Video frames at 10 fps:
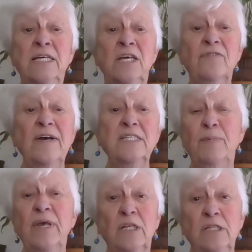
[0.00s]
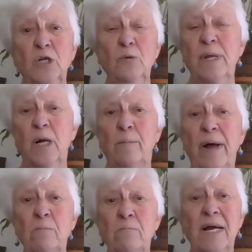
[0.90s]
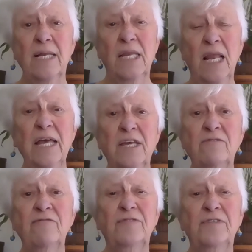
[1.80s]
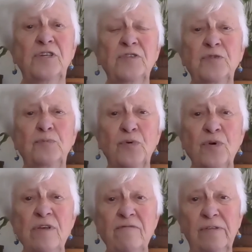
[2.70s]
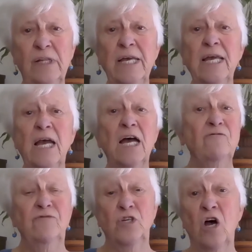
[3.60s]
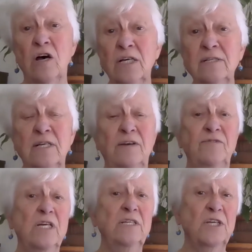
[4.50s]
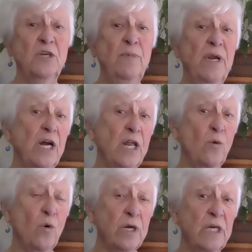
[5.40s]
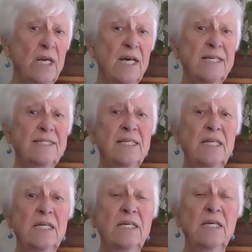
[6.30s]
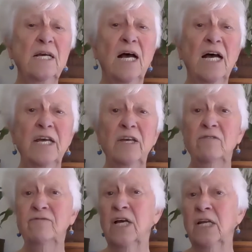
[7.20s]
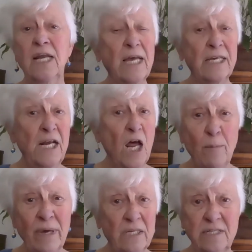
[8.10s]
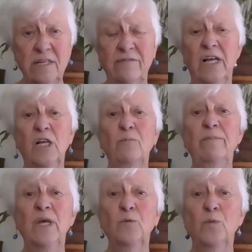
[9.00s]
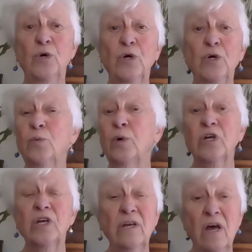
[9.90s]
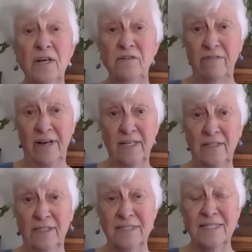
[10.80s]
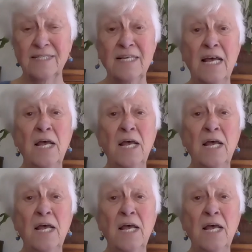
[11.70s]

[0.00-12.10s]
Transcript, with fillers: If I speak a little bit about my life, just briefly, I've taught, I've done community organizing, I've done economic development work, work in nonviolence.